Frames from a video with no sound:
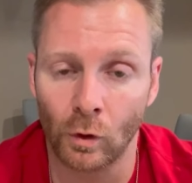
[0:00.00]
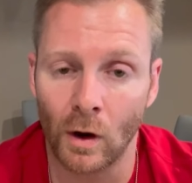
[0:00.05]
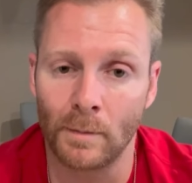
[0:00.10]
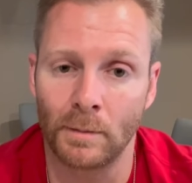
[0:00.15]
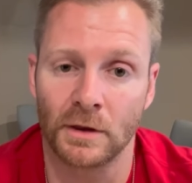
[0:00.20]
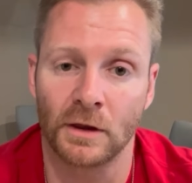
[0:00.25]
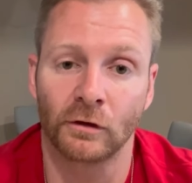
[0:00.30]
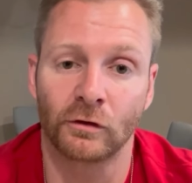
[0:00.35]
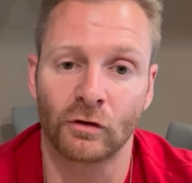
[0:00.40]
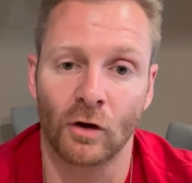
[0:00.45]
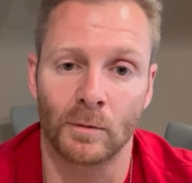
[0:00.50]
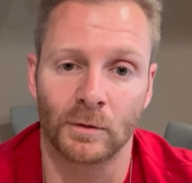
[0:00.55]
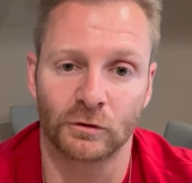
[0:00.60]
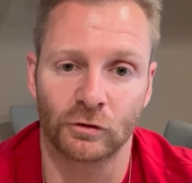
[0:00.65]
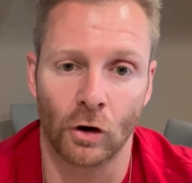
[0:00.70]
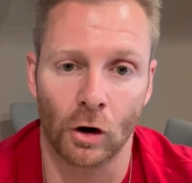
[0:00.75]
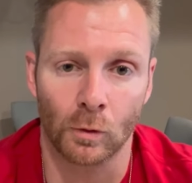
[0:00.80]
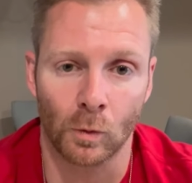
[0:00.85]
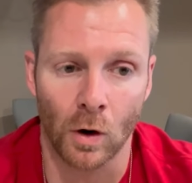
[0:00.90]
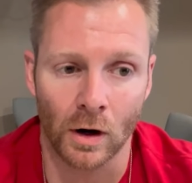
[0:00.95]
I put in so much
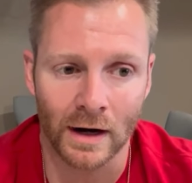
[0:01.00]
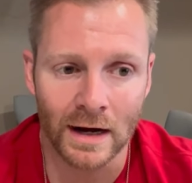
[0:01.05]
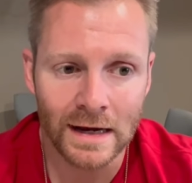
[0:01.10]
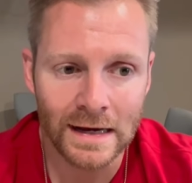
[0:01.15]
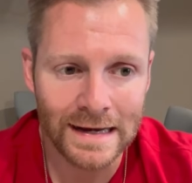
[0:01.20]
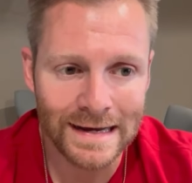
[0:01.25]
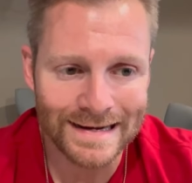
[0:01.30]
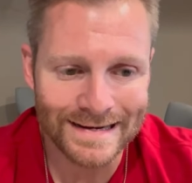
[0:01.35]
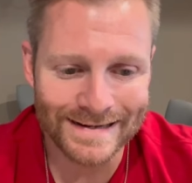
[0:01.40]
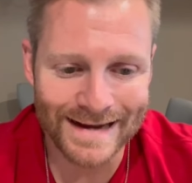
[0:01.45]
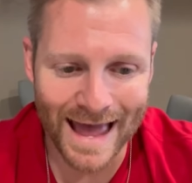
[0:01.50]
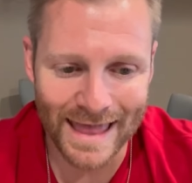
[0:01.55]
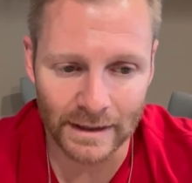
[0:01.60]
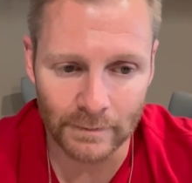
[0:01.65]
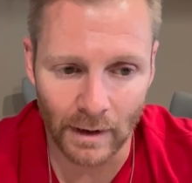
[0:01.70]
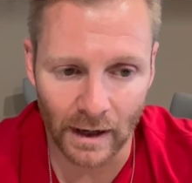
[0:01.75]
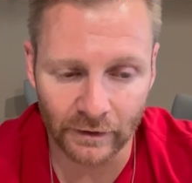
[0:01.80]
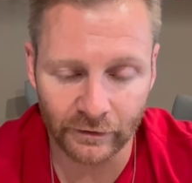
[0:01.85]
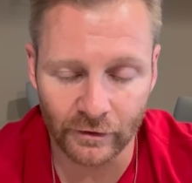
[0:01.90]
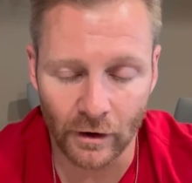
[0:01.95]
hard work getting
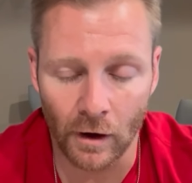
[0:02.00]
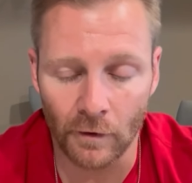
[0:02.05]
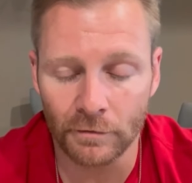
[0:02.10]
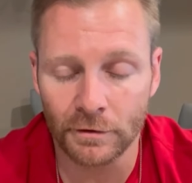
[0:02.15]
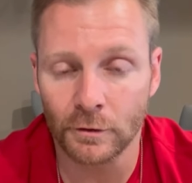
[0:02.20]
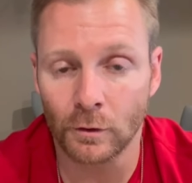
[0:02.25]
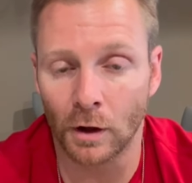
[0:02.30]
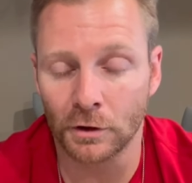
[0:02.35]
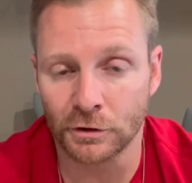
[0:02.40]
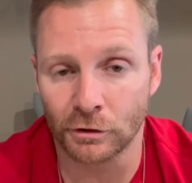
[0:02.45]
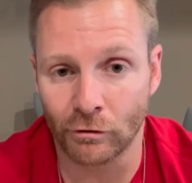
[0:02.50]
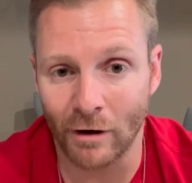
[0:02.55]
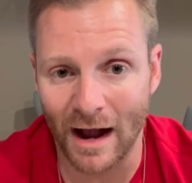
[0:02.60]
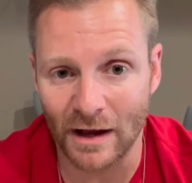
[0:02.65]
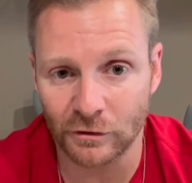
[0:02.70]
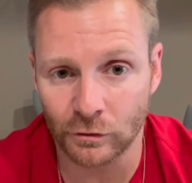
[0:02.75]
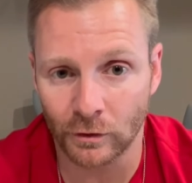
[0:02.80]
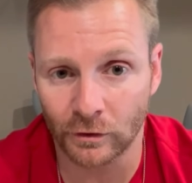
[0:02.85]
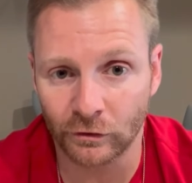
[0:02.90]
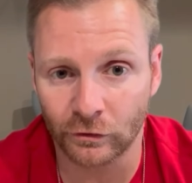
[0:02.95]
myself through
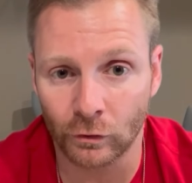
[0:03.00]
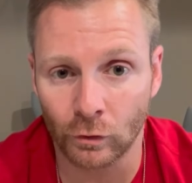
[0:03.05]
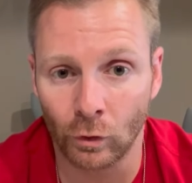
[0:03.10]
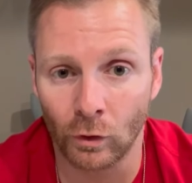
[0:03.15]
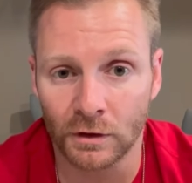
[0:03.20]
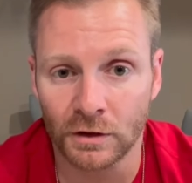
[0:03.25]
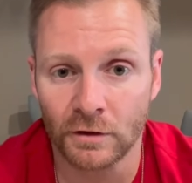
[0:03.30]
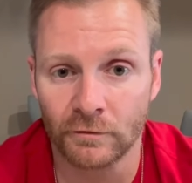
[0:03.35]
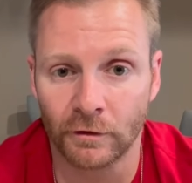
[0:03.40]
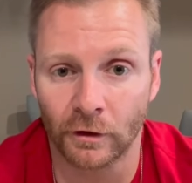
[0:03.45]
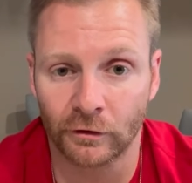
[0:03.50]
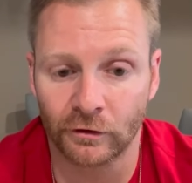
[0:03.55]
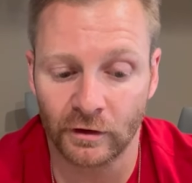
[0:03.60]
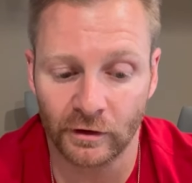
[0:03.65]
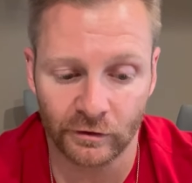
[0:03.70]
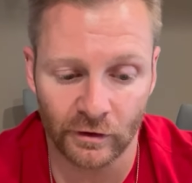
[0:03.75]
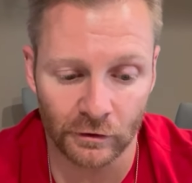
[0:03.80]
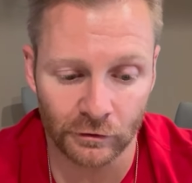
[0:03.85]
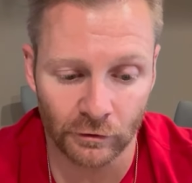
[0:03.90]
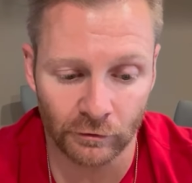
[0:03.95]
undergraduate school at University of
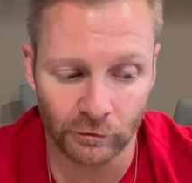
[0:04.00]
Central